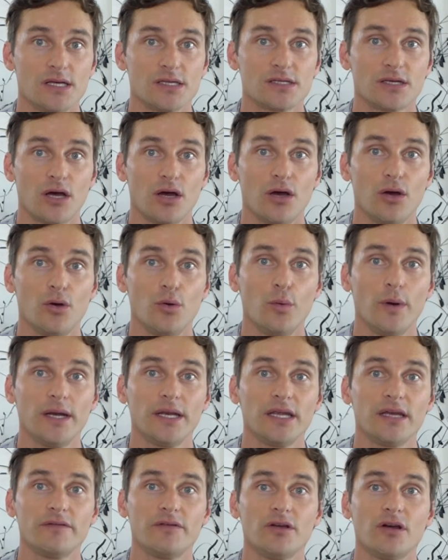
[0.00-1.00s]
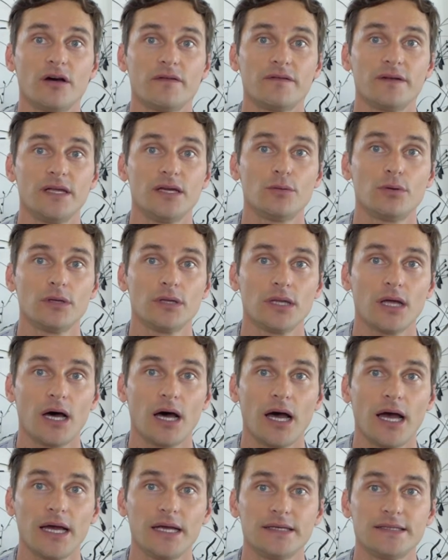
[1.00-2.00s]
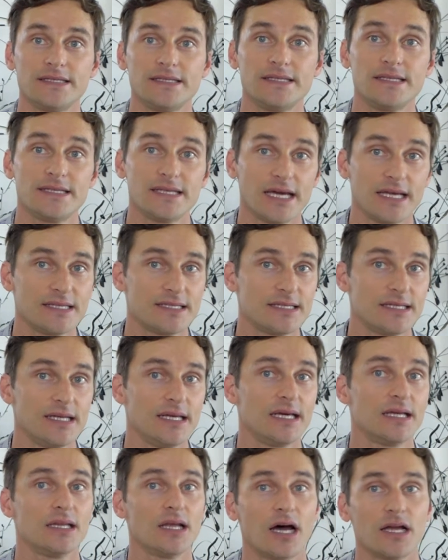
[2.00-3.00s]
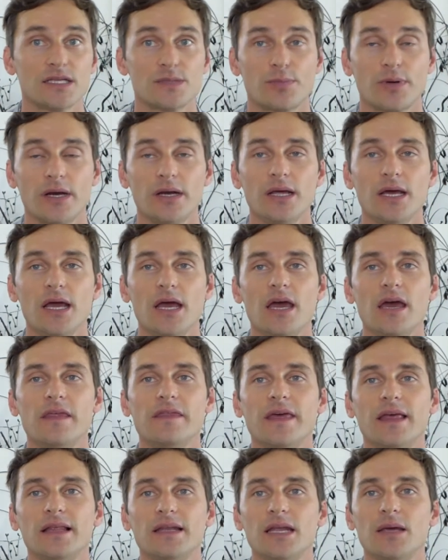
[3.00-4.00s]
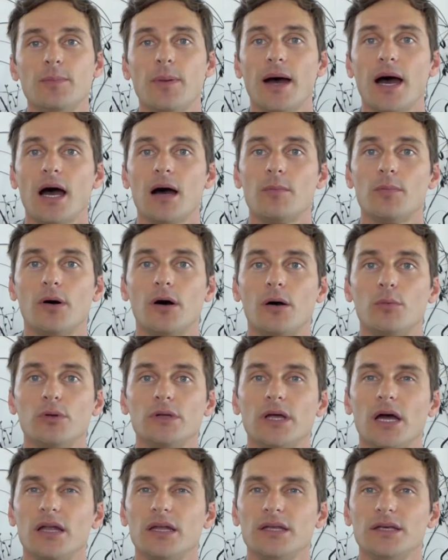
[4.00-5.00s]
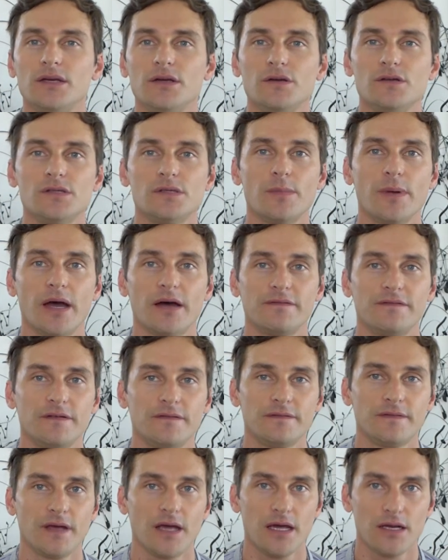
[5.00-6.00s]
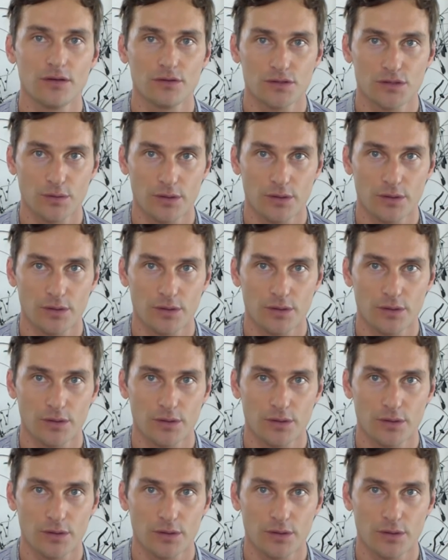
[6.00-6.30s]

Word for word: So when giving off an equal light intensity and light spread, the LED PAR bulb will only use about 15 or